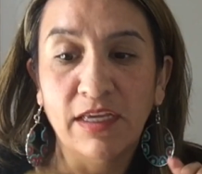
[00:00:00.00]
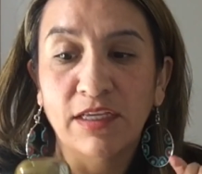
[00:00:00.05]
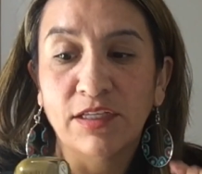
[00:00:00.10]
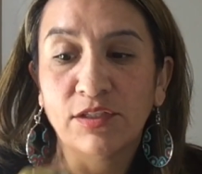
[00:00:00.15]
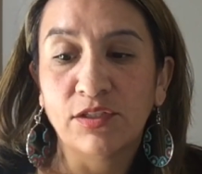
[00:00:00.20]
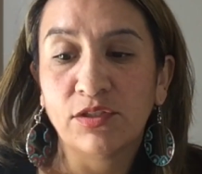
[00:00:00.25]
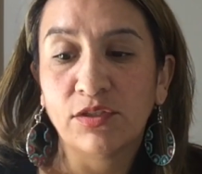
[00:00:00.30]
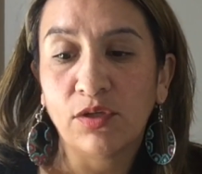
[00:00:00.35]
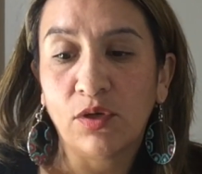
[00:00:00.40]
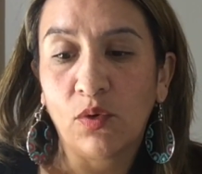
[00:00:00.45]

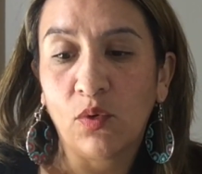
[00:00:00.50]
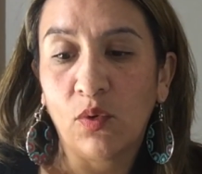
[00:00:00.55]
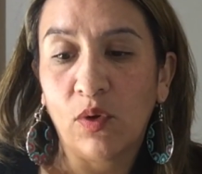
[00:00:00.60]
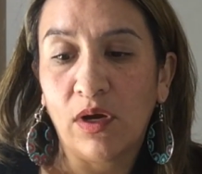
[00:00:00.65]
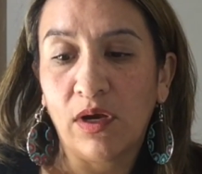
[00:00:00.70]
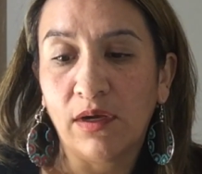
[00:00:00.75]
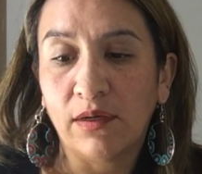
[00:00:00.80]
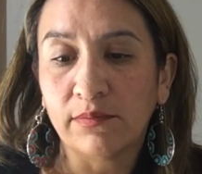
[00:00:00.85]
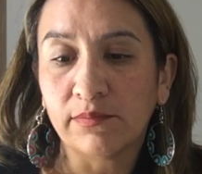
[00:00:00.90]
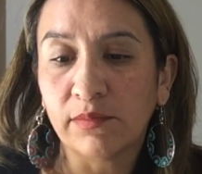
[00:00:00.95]
So
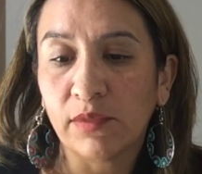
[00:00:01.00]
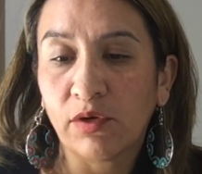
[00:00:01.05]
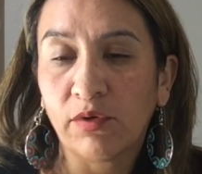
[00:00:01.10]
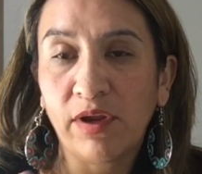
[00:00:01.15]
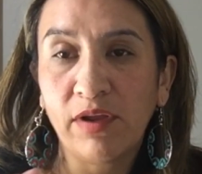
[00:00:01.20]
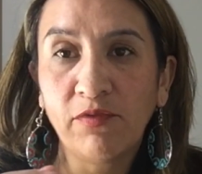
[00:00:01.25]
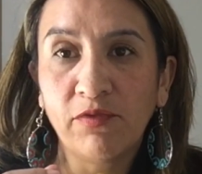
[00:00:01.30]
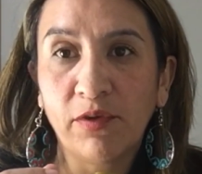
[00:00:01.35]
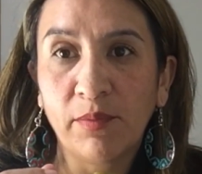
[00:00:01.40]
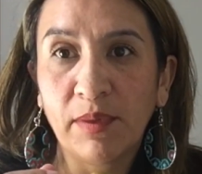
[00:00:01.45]

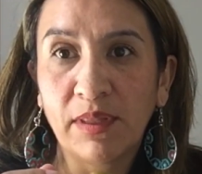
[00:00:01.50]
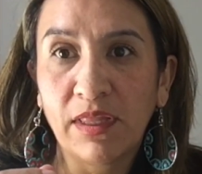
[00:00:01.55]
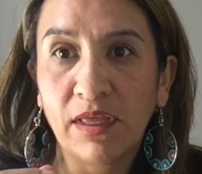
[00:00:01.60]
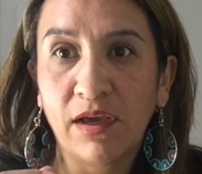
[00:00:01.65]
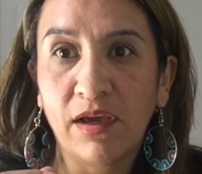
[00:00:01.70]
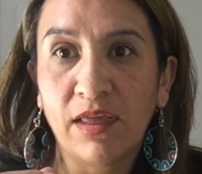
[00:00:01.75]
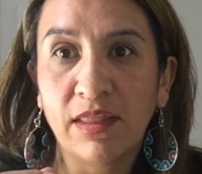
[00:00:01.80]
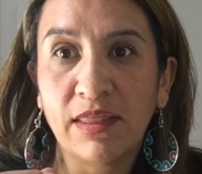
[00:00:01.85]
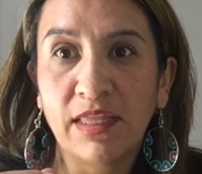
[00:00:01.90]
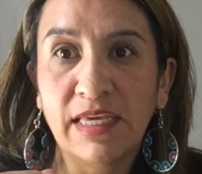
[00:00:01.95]
great formula
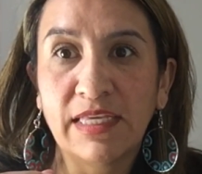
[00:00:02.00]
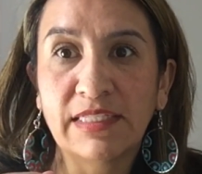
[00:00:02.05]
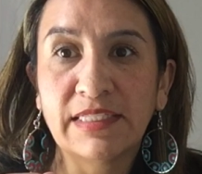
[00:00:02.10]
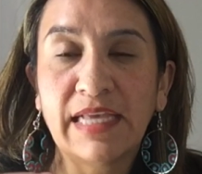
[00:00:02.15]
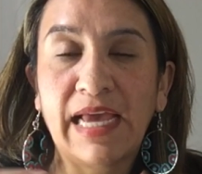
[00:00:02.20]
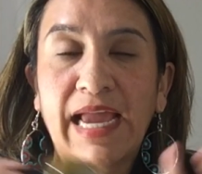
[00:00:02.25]
on this.